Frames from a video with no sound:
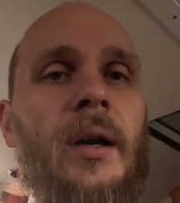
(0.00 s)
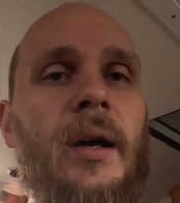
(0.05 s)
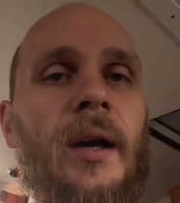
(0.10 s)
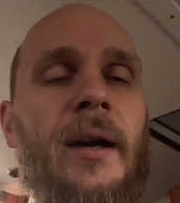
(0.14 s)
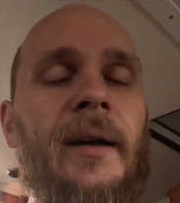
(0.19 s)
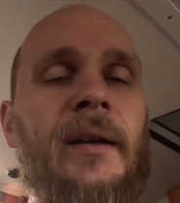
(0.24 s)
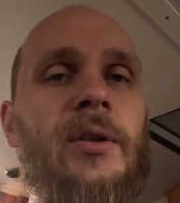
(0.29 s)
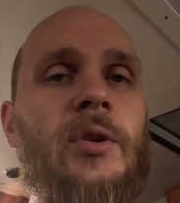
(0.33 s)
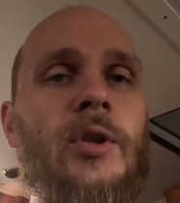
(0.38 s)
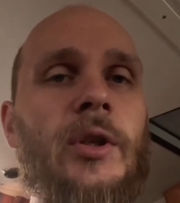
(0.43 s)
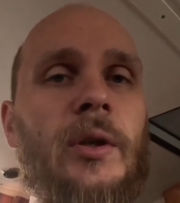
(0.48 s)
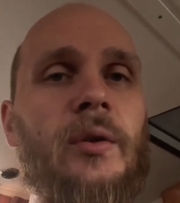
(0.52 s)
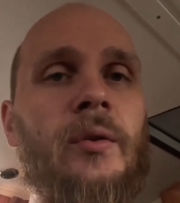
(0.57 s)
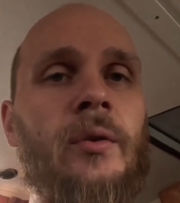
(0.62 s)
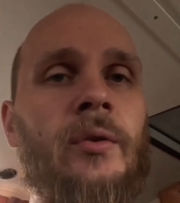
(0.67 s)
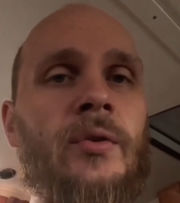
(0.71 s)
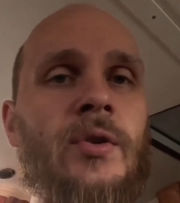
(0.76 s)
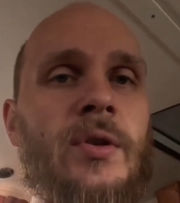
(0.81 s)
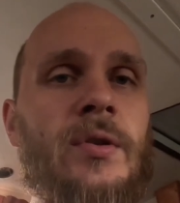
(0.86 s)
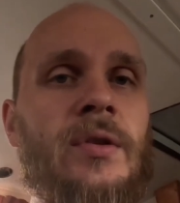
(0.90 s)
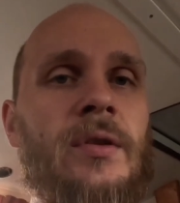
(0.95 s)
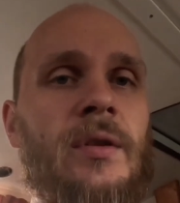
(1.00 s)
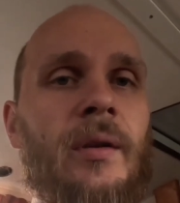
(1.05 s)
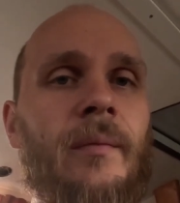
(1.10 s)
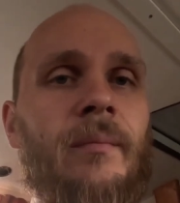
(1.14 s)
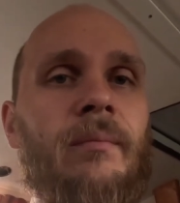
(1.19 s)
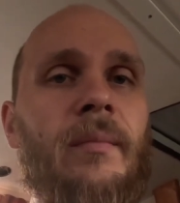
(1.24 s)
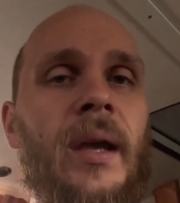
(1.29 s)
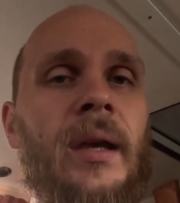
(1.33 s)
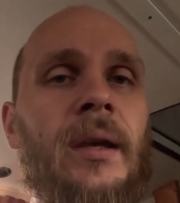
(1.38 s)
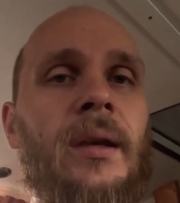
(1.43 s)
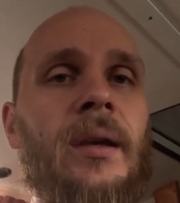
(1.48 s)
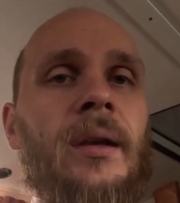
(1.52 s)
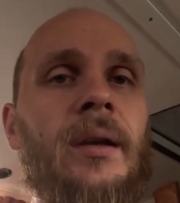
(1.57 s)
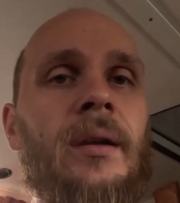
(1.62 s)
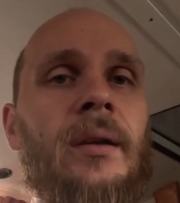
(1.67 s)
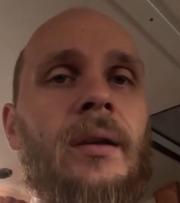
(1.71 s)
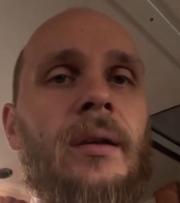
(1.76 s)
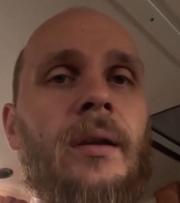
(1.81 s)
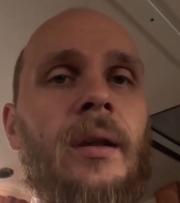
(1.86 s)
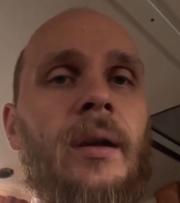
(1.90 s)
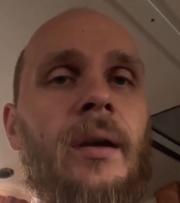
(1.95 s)
and in general just to make
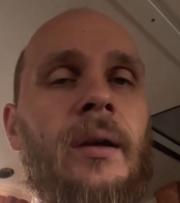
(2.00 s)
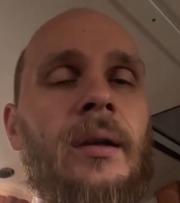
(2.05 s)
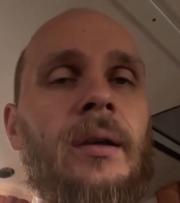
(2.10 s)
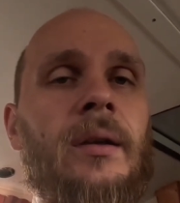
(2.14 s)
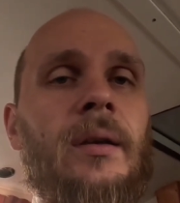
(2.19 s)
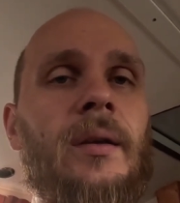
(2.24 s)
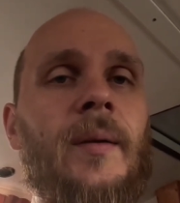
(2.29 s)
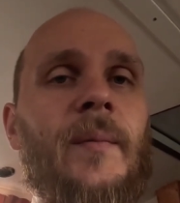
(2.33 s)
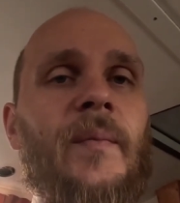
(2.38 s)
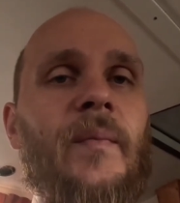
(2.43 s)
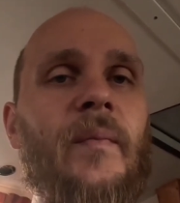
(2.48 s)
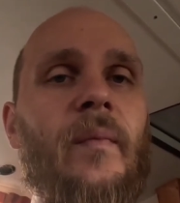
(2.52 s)
it like